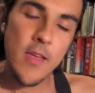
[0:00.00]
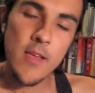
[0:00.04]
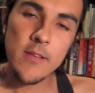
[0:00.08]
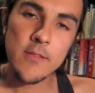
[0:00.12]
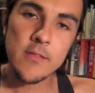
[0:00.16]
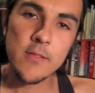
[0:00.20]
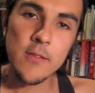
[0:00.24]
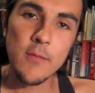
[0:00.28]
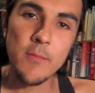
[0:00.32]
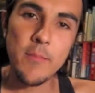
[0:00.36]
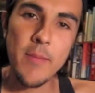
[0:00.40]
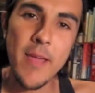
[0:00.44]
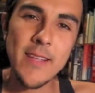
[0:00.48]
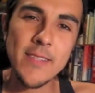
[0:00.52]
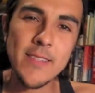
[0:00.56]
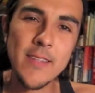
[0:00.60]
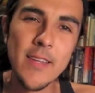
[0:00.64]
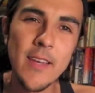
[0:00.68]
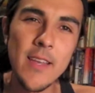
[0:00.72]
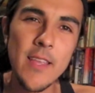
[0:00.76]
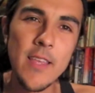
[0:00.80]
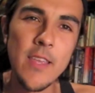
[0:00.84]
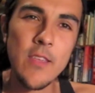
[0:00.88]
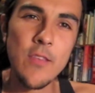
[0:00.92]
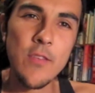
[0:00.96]
So
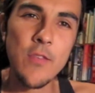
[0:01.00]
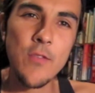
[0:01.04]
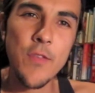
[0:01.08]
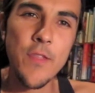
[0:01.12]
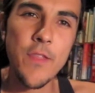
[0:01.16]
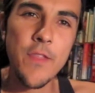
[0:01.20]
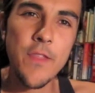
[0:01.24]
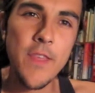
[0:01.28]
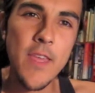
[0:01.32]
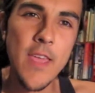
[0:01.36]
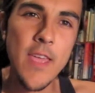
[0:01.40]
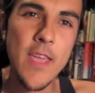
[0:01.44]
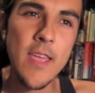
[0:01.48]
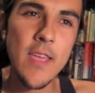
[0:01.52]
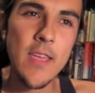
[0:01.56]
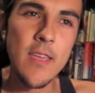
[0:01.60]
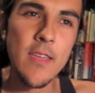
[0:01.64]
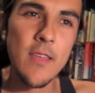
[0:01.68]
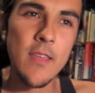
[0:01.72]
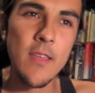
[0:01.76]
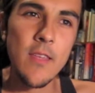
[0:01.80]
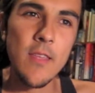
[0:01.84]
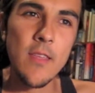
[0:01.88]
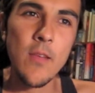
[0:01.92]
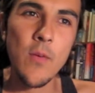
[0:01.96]
basically, you
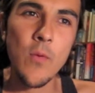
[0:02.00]
think